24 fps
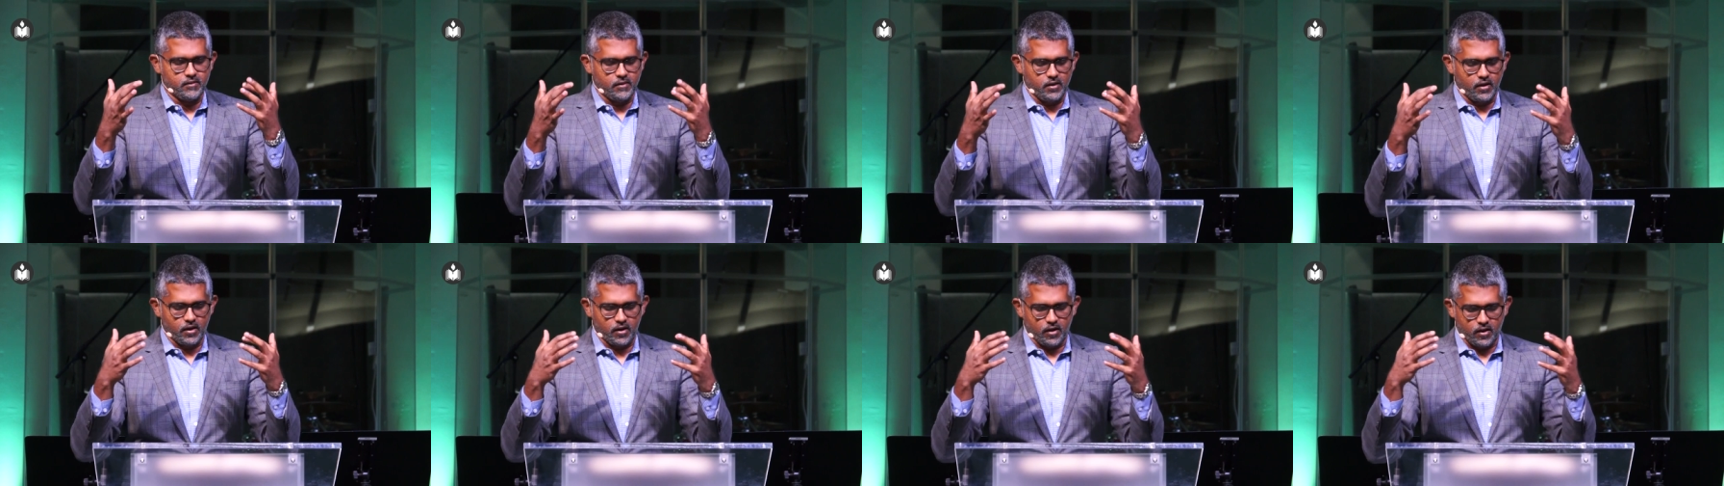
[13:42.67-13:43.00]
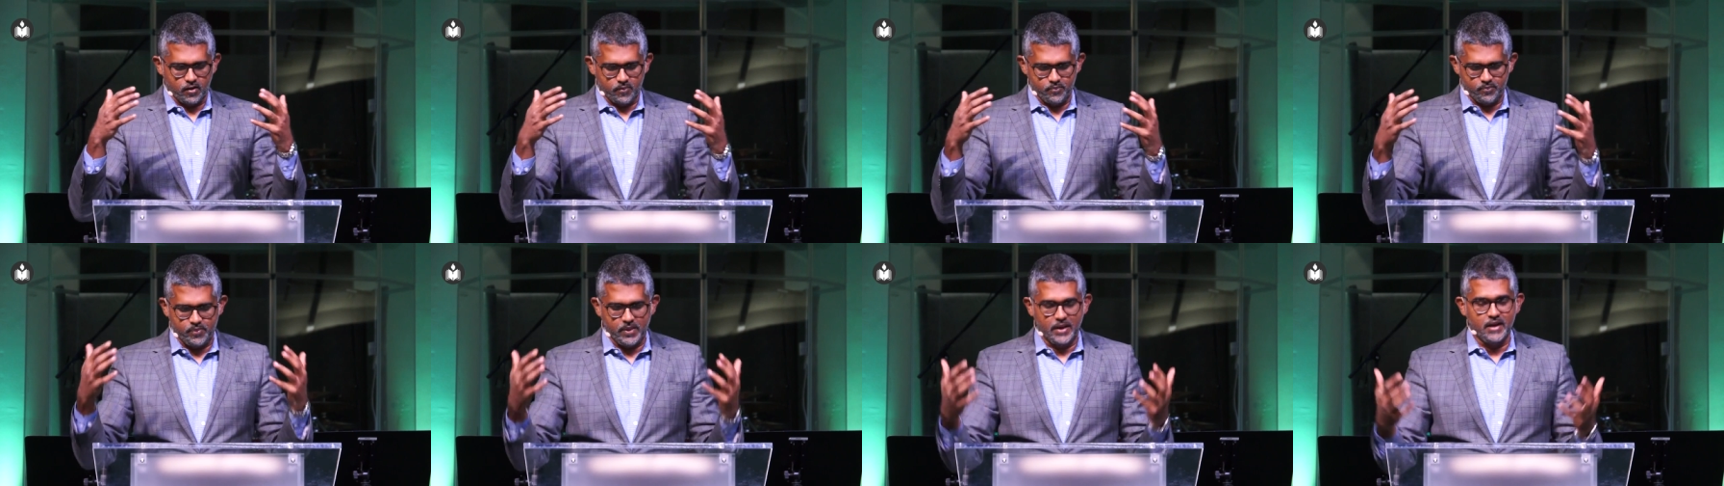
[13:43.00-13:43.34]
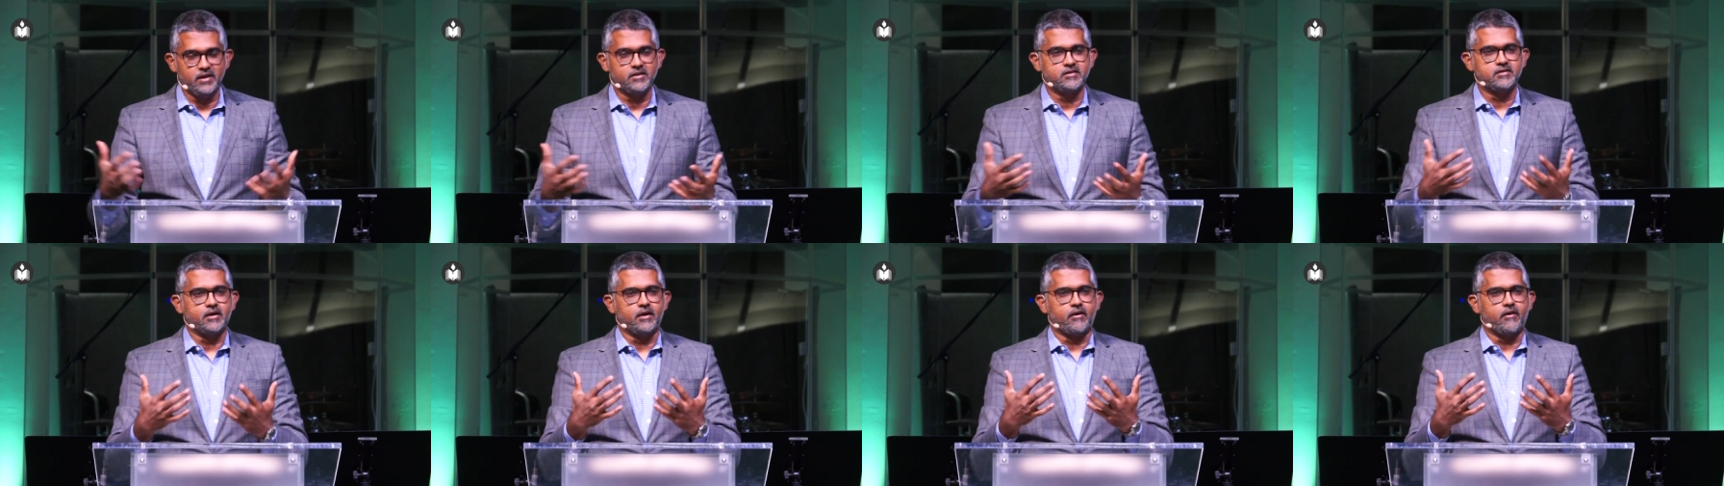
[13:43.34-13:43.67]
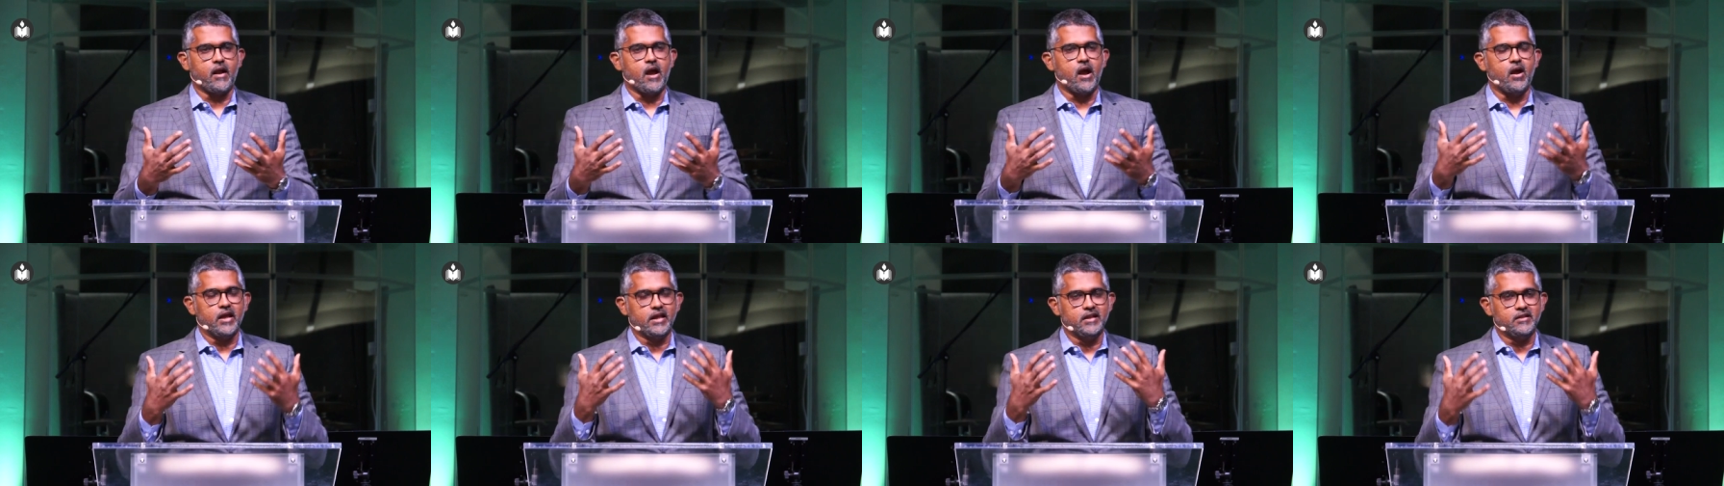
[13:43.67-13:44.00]
uh, built
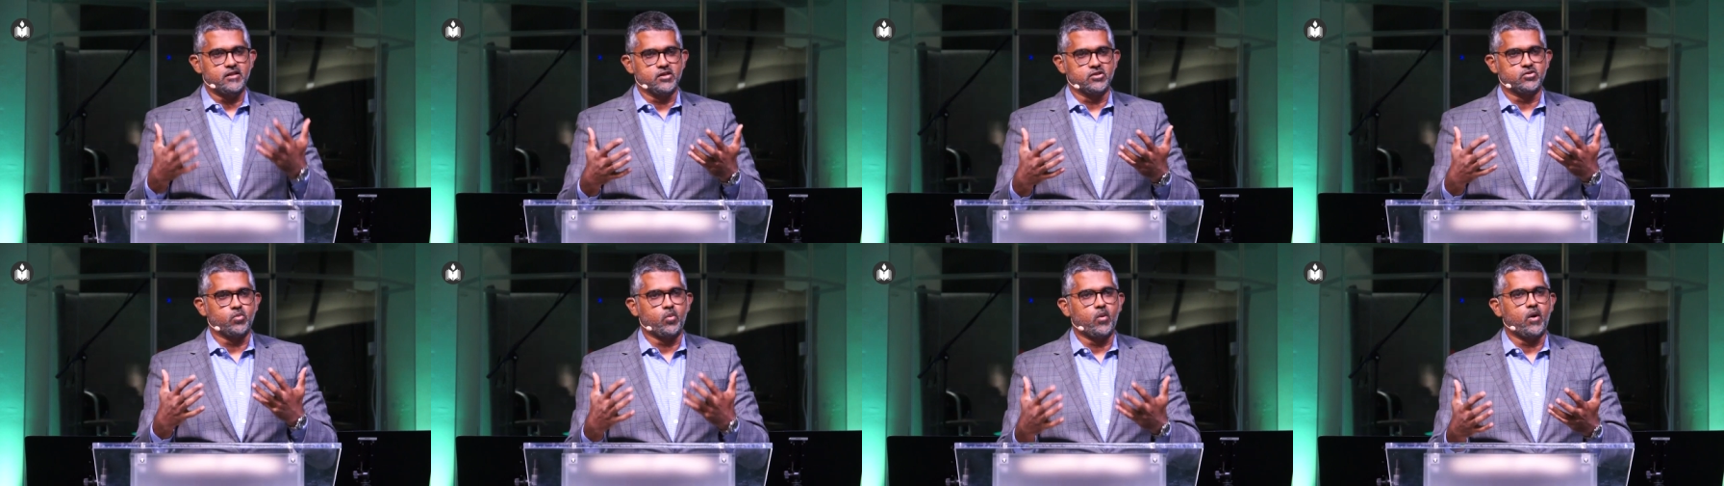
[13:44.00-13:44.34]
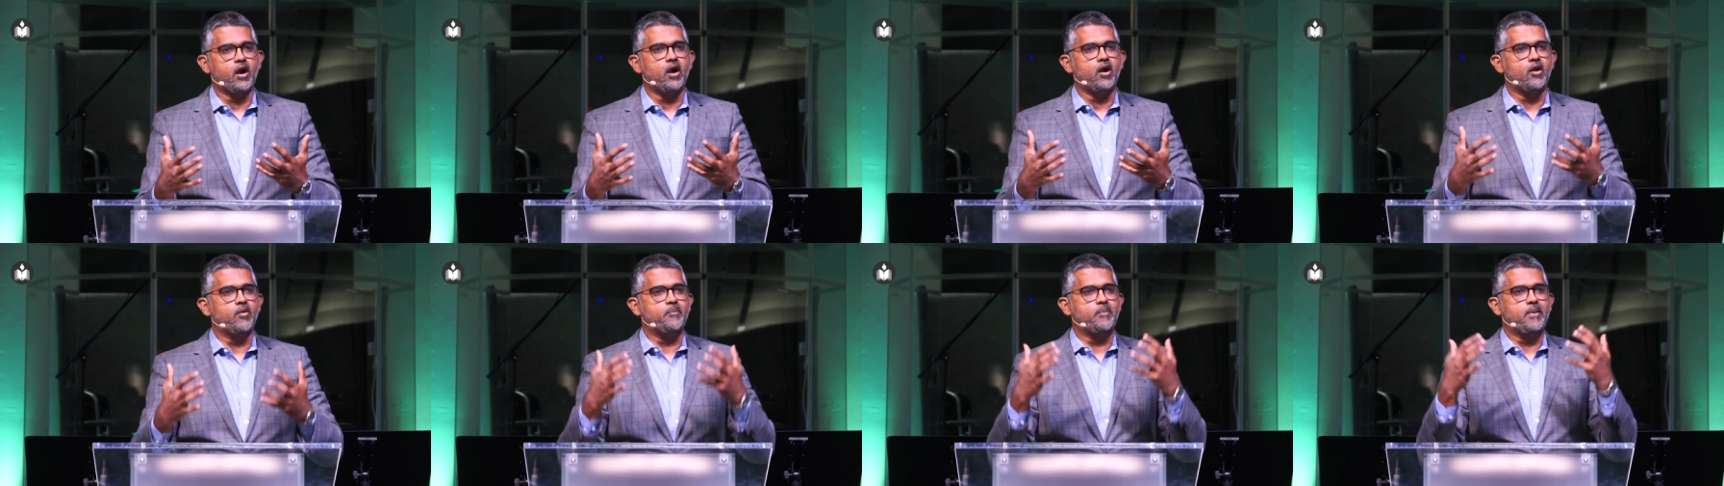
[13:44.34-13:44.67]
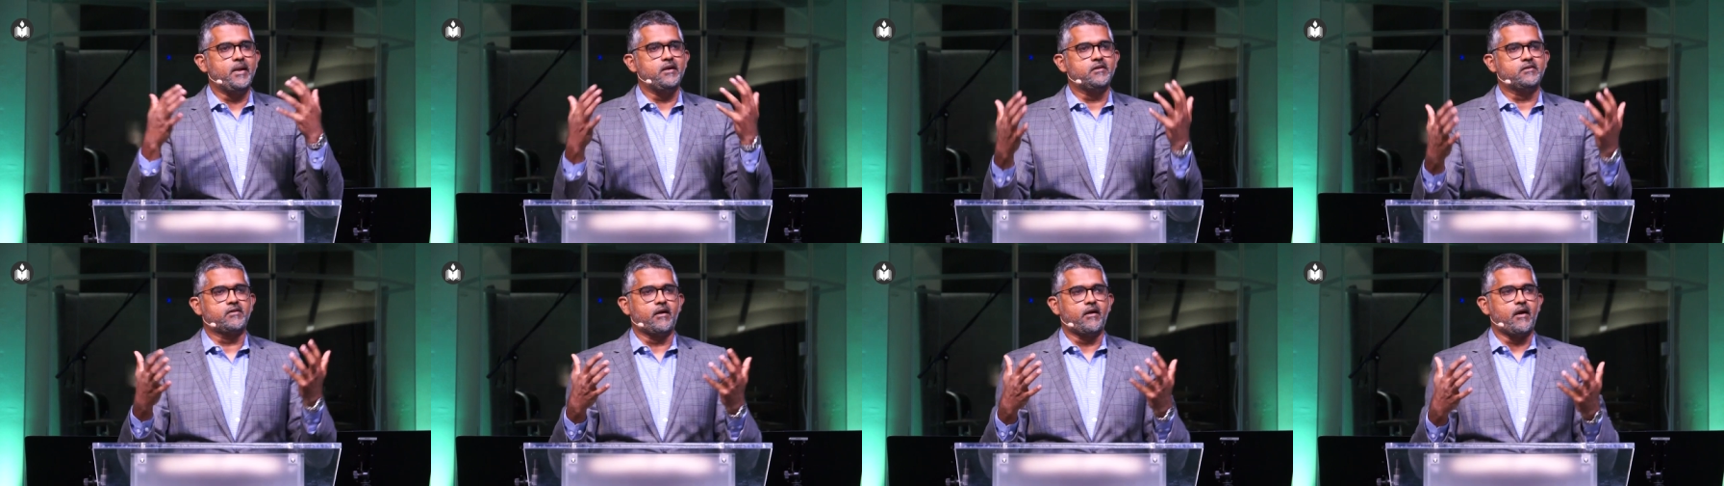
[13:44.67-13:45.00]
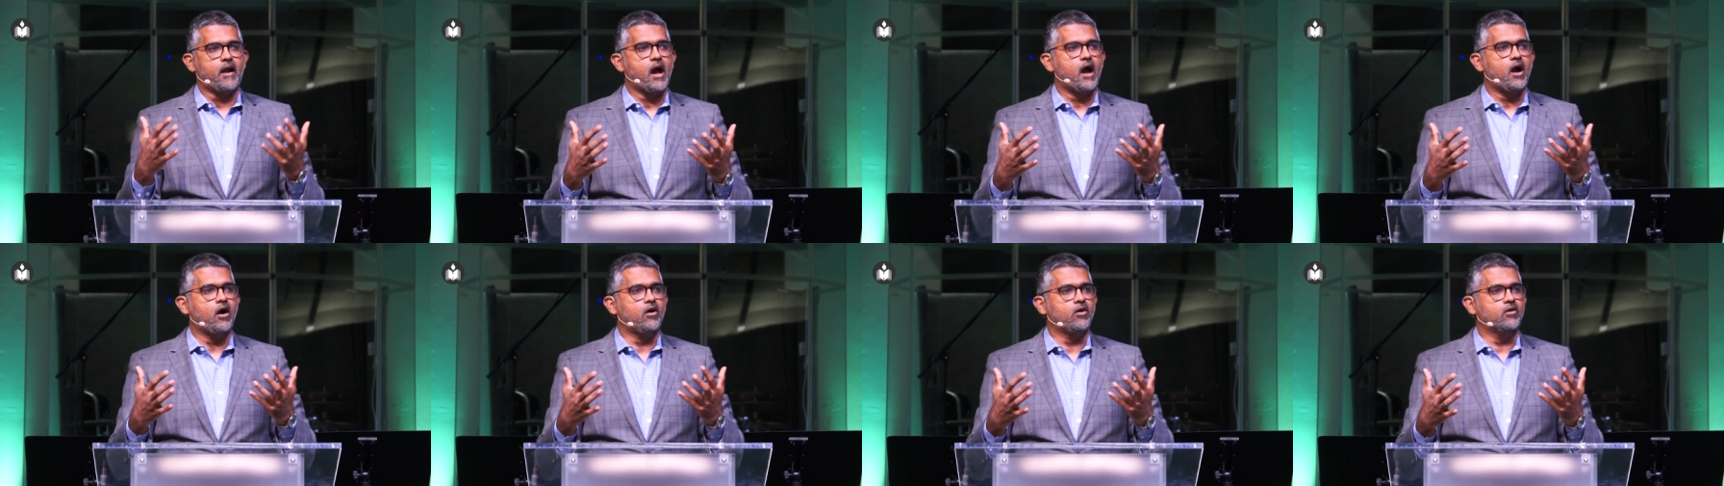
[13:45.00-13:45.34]
around in this world, built
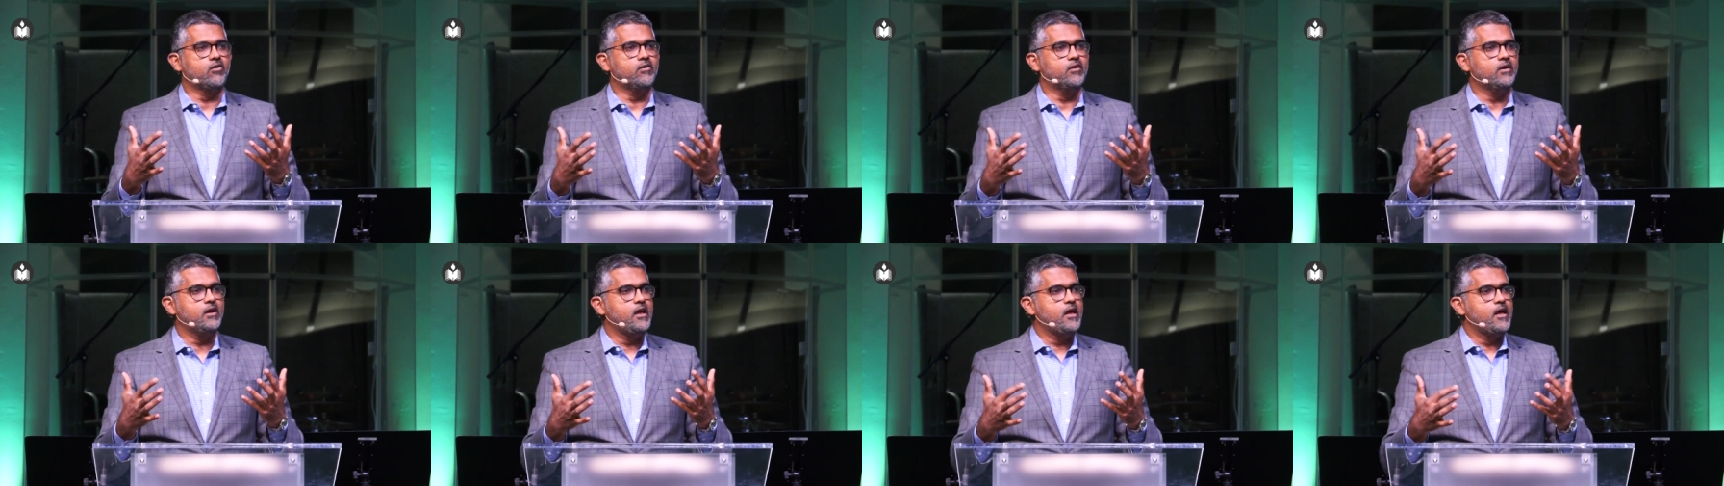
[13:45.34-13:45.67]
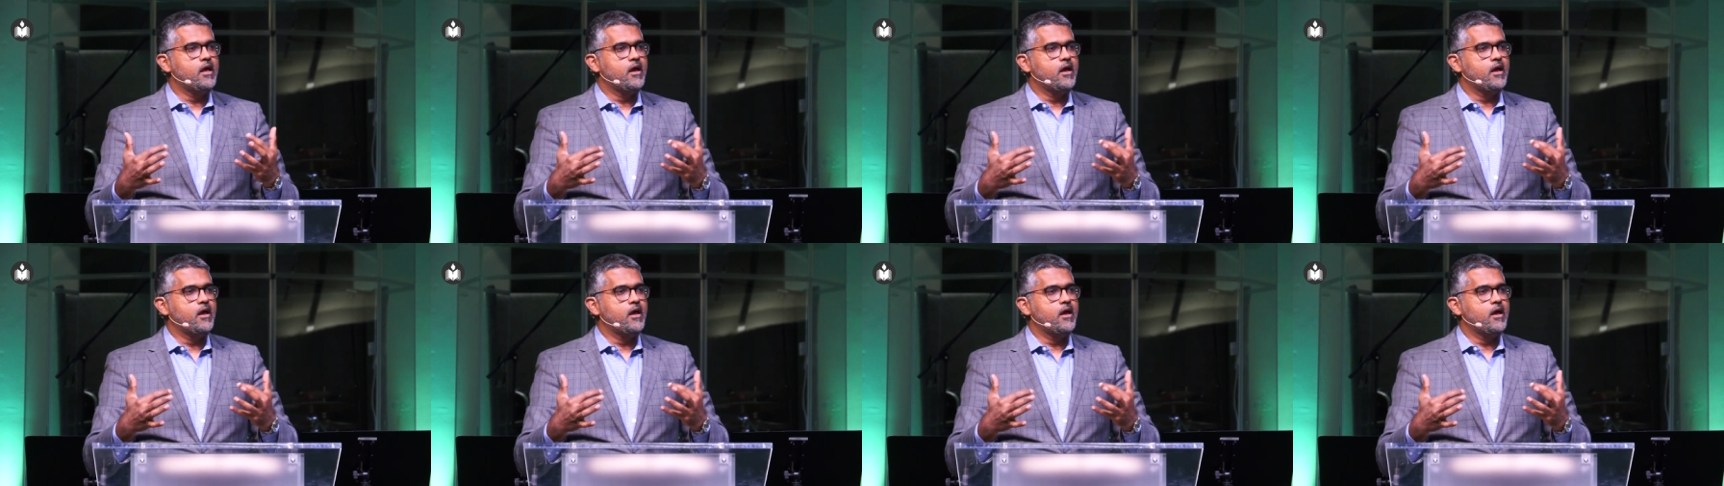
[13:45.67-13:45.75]
around